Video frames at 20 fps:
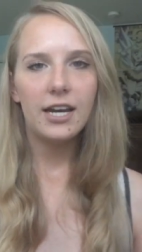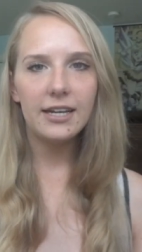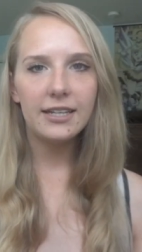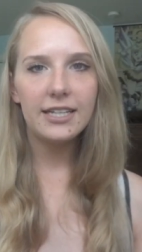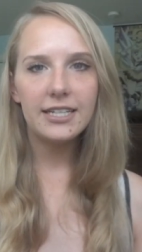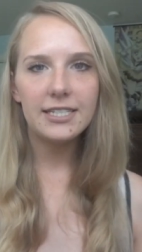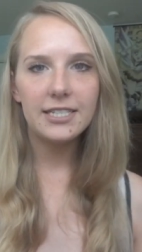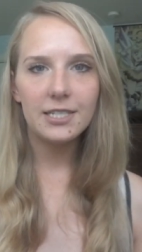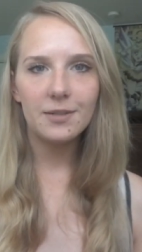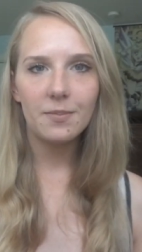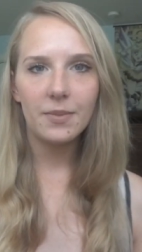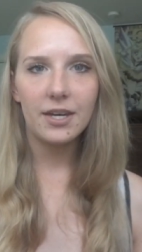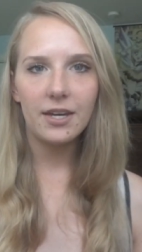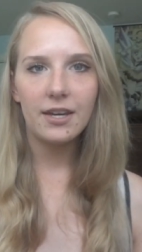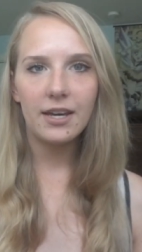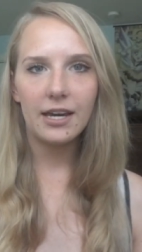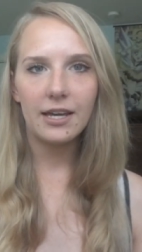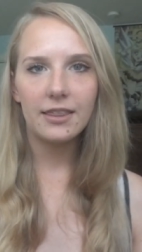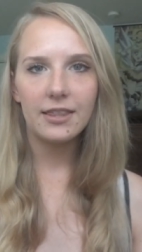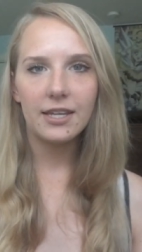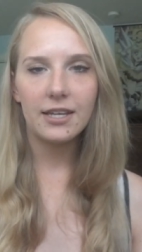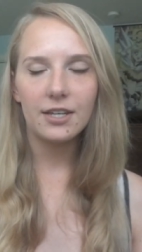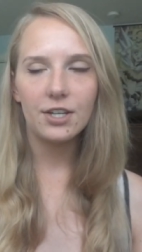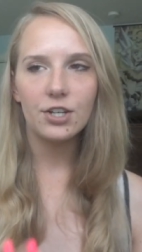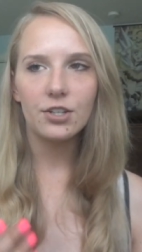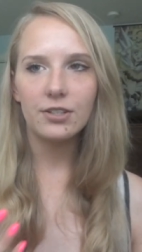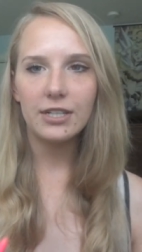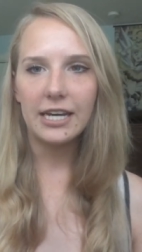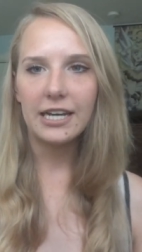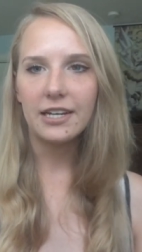At least to me, I think
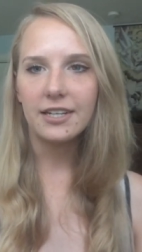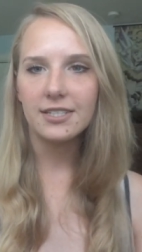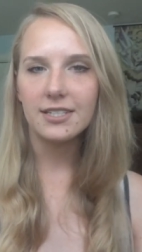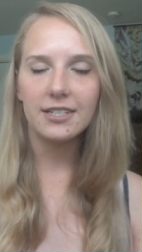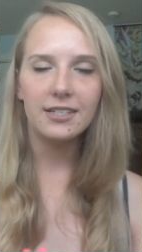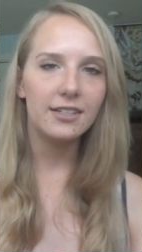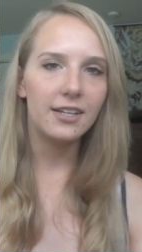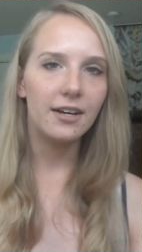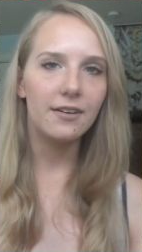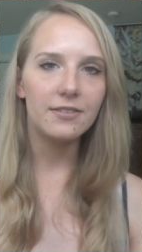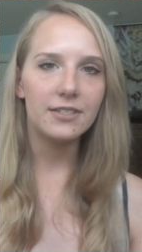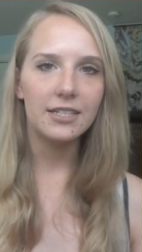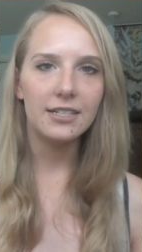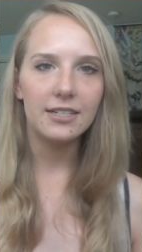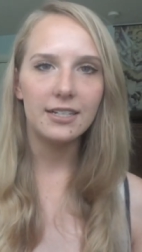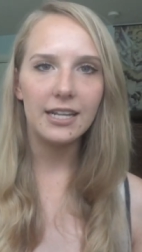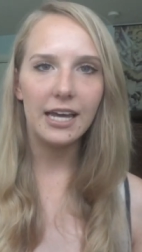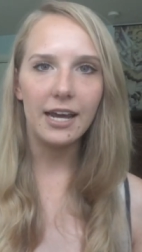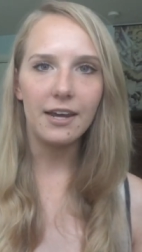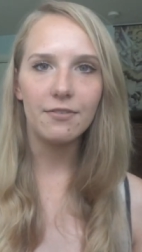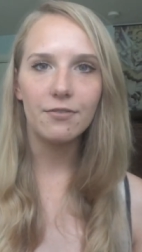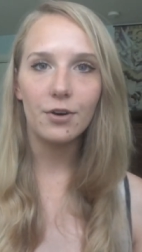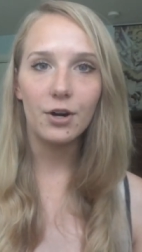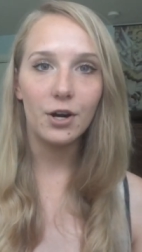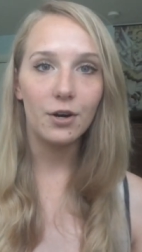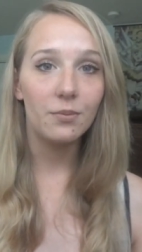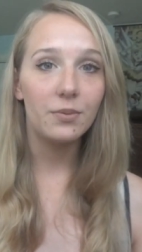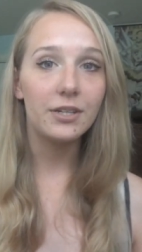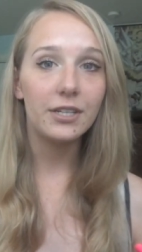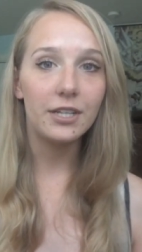your likes and loves in life
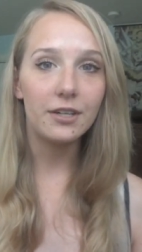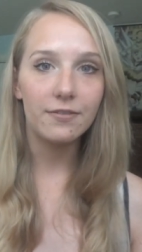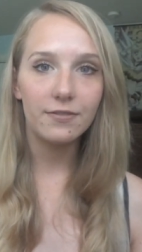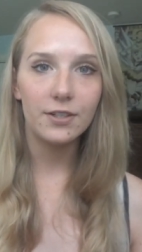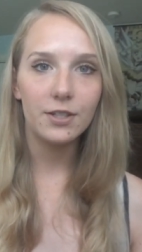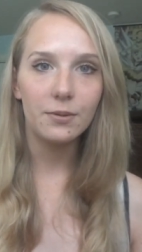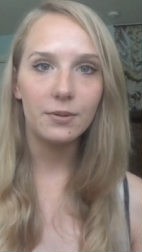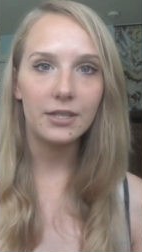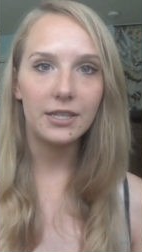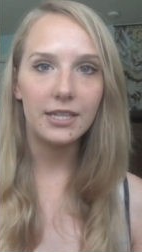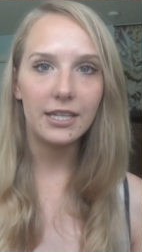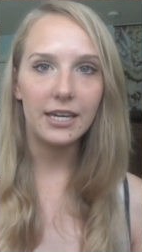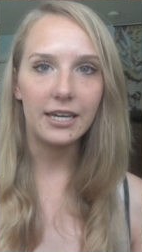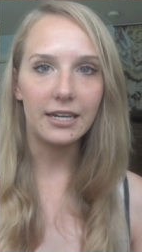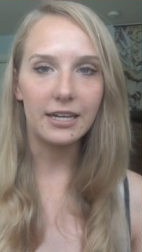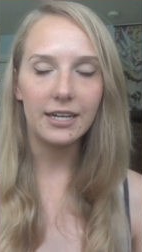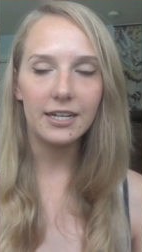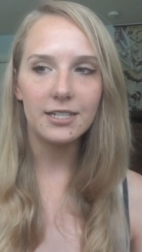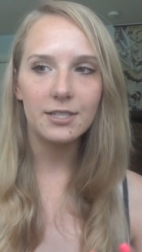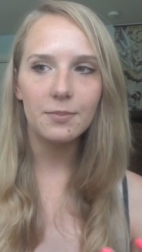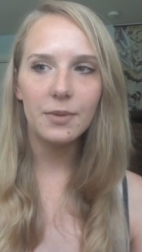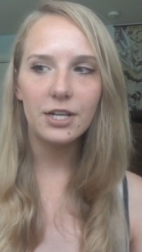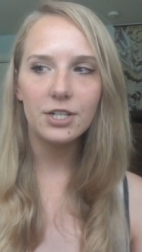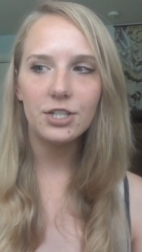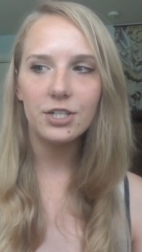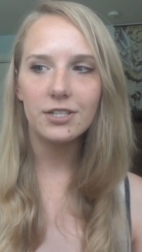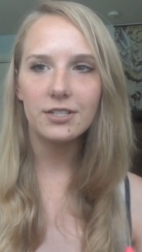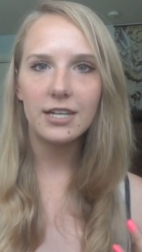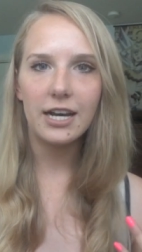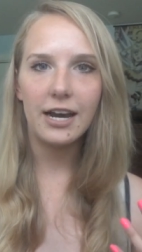are a really fluid thing and as
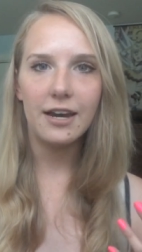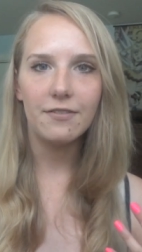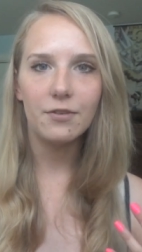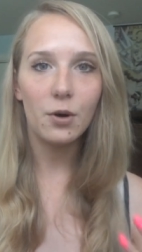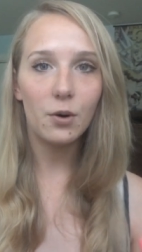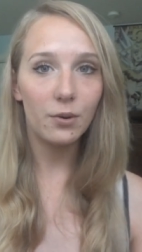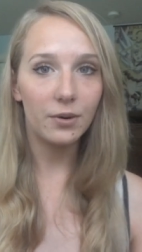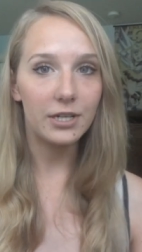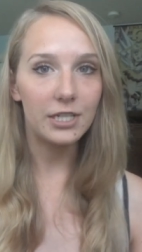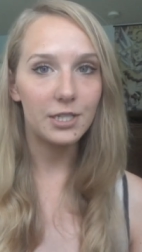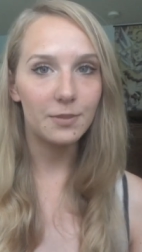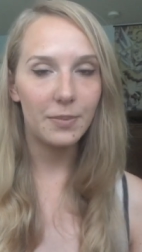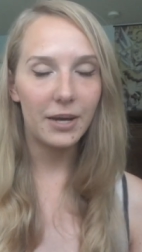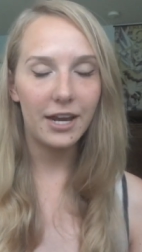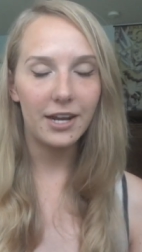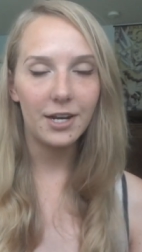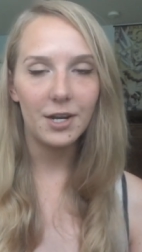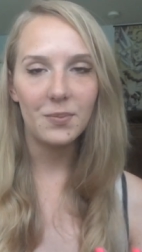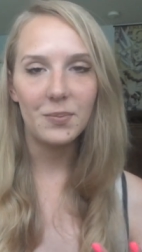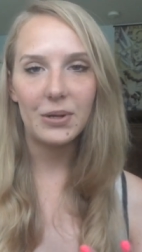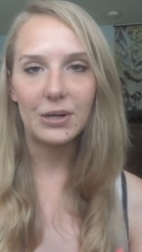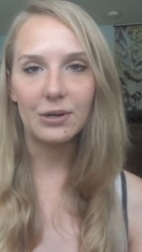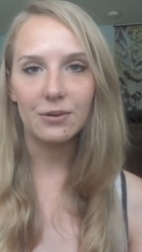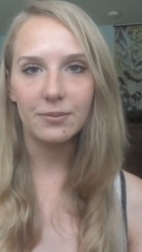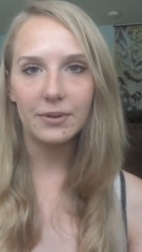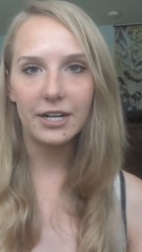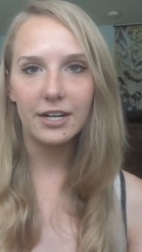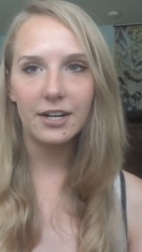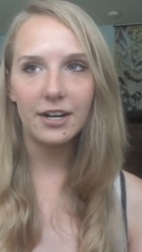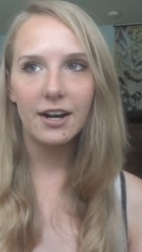much as I've always been a big
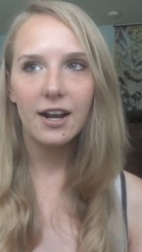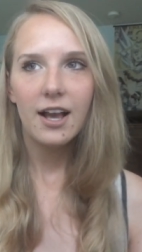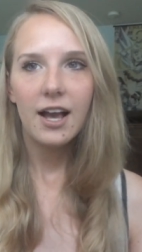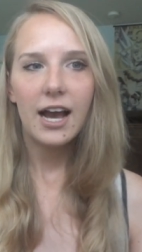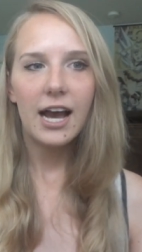reader,